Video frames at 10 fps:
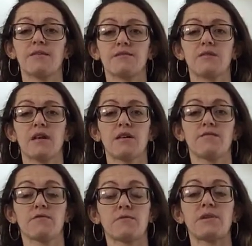There's a lot
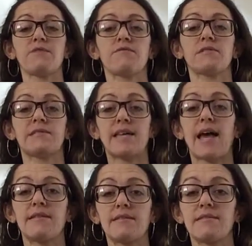of grief and
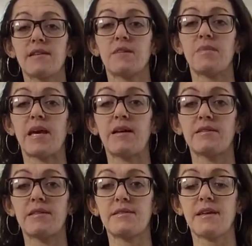sadness that can be
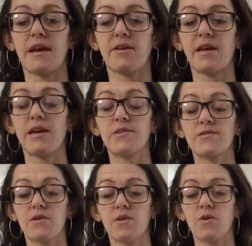held in this area.
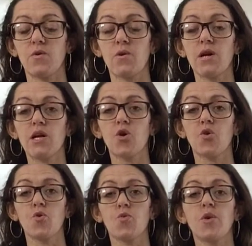So
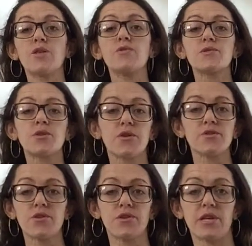when you
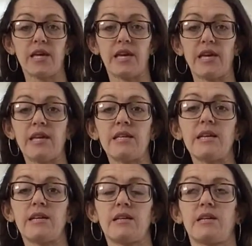start turning in,
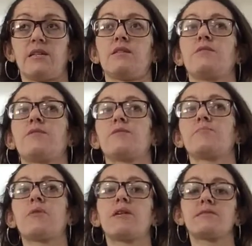you know, the
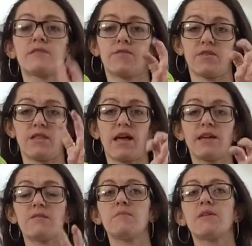process of
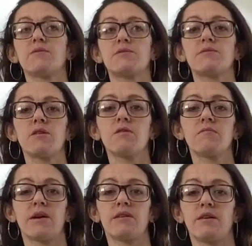enlightenment or so
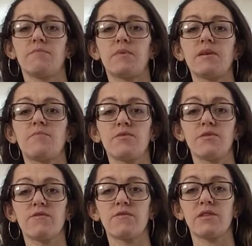might not be a
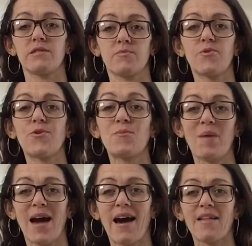beautifully smooth
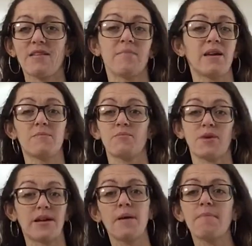path. It might
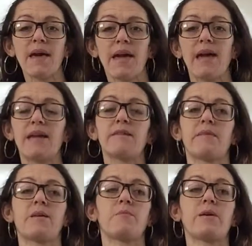bring up pain, it
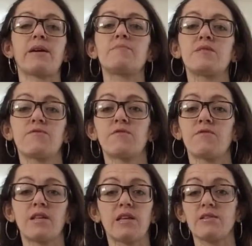might bring up different
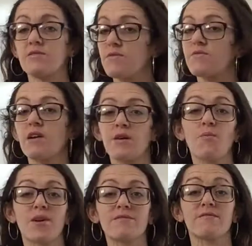feelings you've not
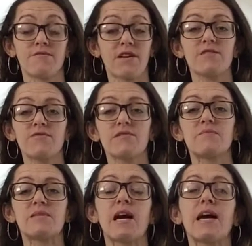want to felt for
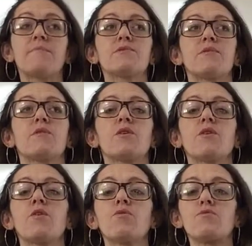some time. So
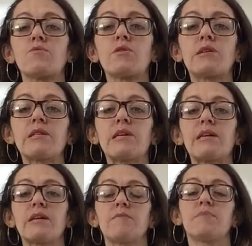
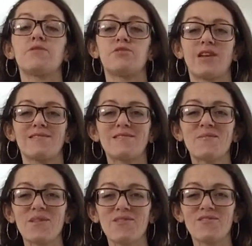really be gentle
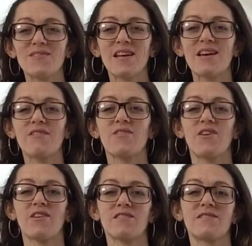with yourself. The
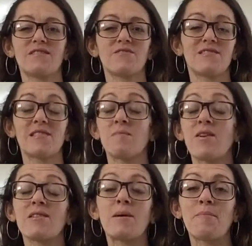heart center is
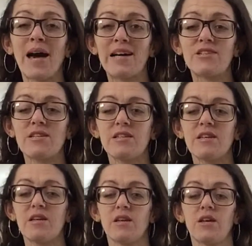about compassion.
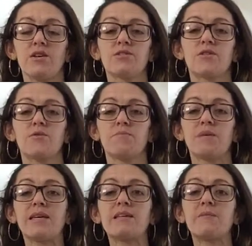So
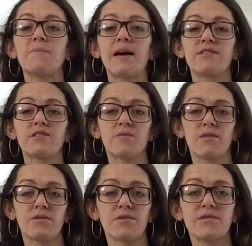being compassionate
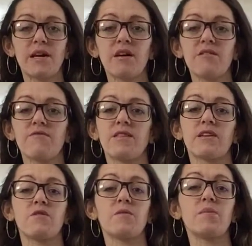with yourself, like
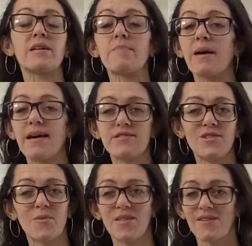you would be
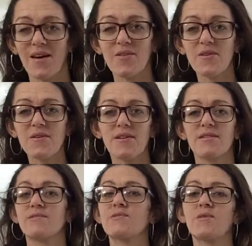compassionate with another,
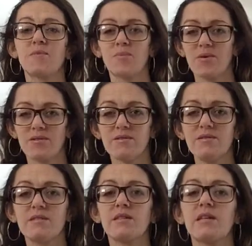is so
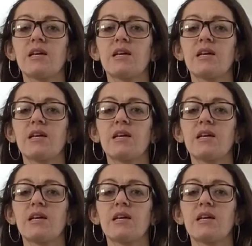important.